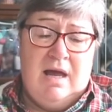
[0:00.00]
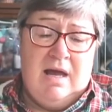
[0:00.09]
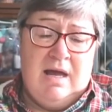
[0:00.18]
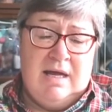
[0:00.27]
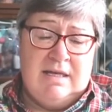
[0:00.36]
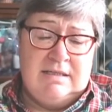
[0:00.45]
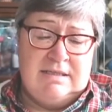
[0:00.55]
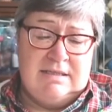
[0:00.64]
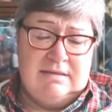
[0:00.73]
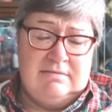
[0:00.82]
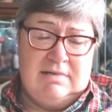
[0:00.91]

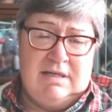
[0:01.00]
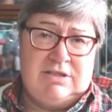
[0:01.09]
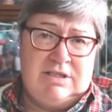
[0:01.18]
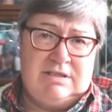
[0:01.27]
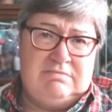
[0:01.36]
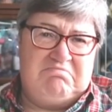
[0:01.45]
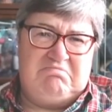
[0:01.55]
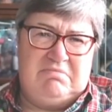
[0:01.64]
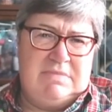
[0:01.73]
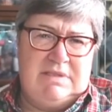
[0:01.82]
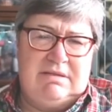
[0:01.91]
and just
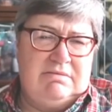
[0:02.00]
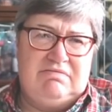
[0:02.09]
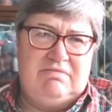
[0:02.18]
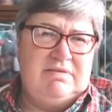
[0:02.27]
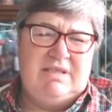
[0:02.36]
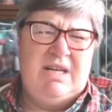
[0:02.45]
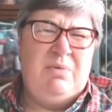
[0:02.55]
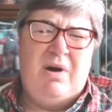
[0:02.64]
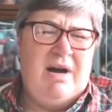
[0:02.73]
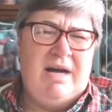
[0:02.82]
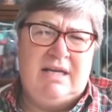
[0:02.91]
don't
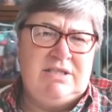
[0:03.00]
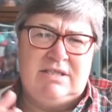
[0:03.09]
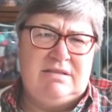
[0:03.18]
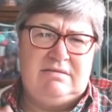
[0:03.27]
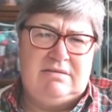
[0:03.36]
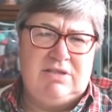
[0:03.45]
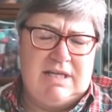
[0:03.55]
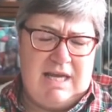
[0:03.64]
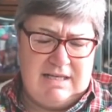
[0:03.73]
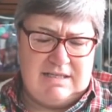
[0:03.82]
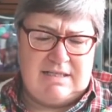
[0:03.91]
know why, I just took
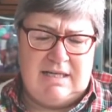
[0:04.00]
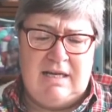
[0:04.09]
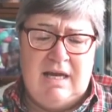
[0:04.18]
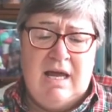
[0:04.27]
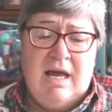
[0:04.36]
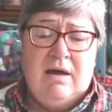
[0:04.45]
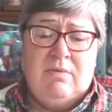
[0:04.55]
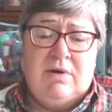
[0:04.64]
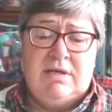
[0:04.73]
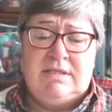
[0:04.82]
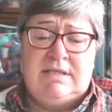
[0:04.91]
against it.
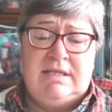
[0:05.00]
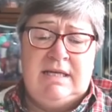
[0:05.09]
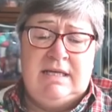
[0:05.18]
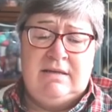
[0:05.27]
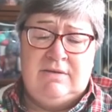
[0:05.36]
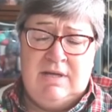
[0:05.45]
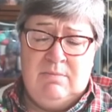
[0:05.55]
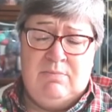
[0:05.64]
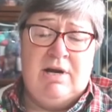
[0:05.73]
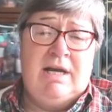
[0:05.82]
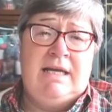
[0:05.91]
Whereas the, the
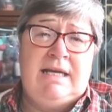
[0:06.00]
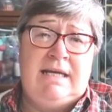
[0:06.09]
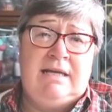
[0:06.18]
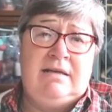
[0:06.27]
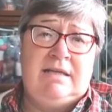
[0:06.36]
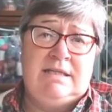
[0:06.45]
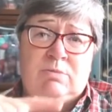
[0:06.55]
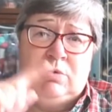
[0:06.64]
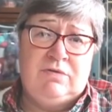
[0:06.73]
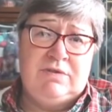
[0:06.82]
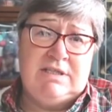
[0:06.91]
umbrella heel is
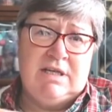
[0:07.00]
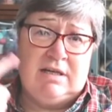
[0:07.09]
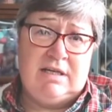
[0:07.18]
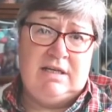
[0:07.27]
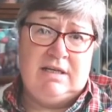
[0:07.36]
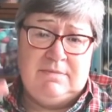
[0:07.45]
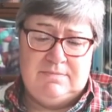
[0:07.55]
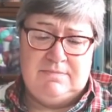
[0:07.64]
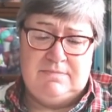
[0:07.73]
more of a circular